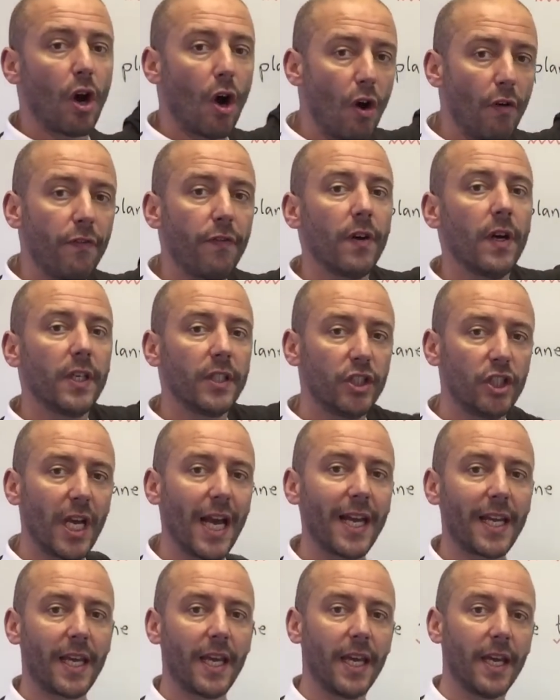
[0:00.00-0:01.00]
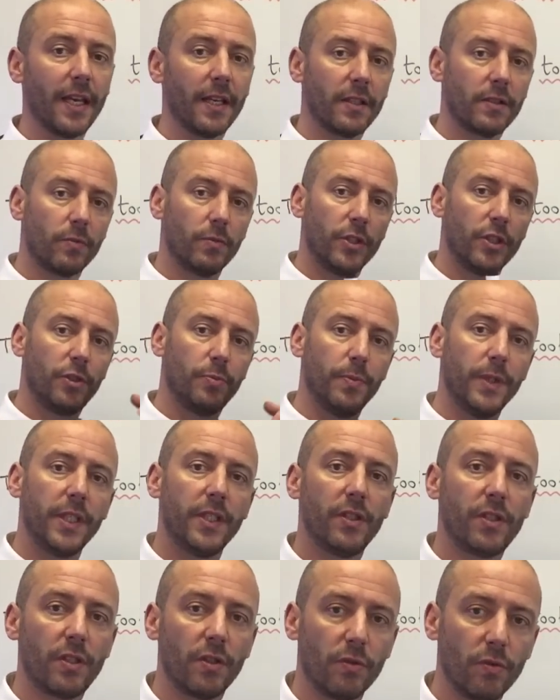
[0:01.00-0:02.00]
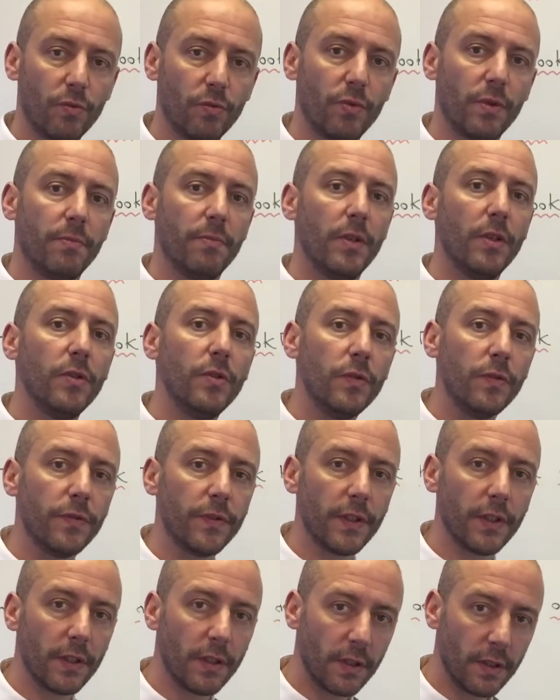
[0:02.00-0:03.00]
off her jacket, which means removed.